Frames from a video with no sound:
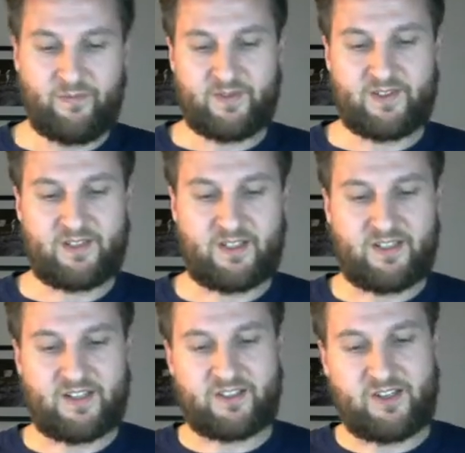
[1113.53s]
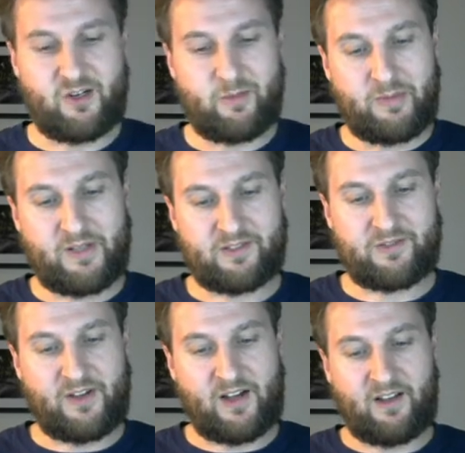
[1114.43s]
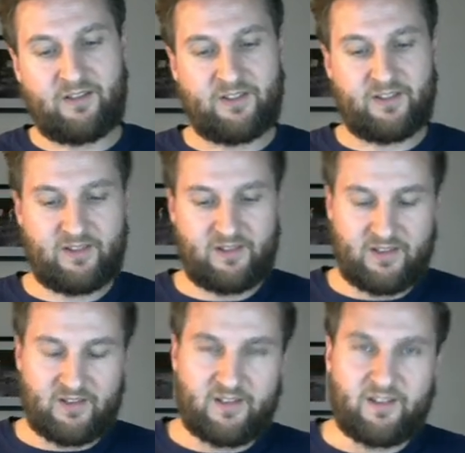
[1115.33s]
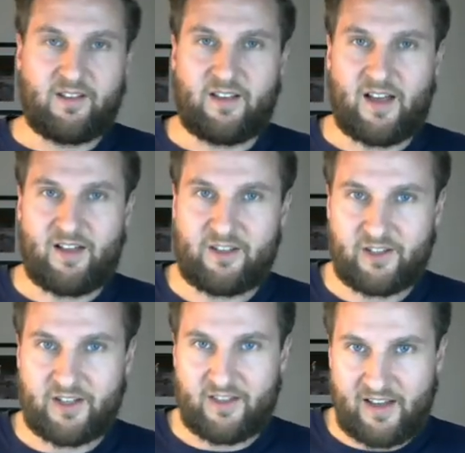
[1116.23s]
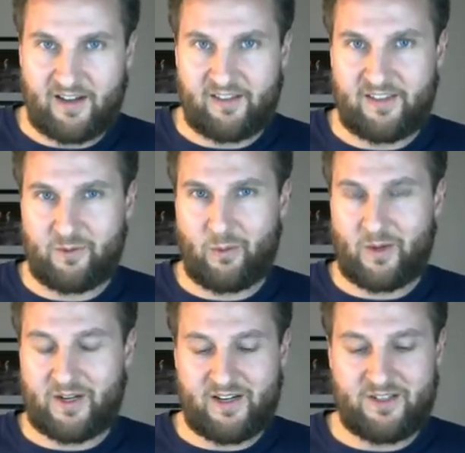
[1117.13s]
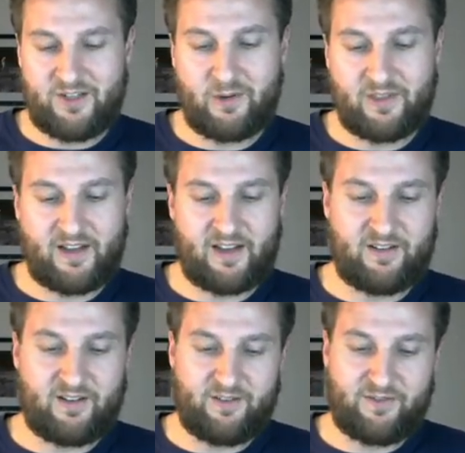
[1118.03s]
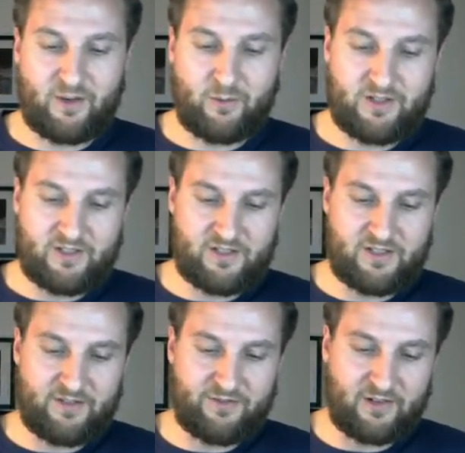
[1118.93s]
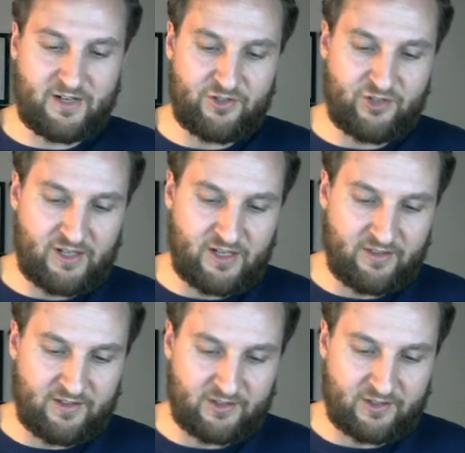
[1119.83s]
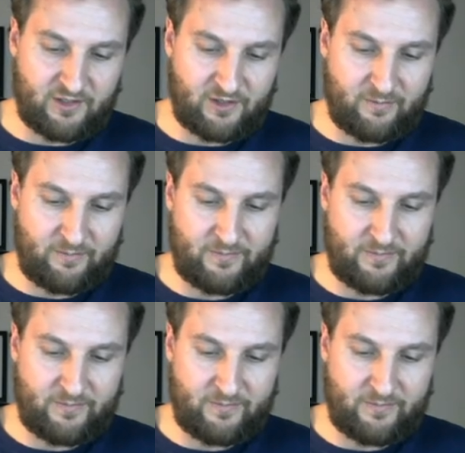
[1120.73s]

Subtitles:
6x cubed plus 5, having a look at that, I think, well, what can I do with that? If I were to differentiate this term,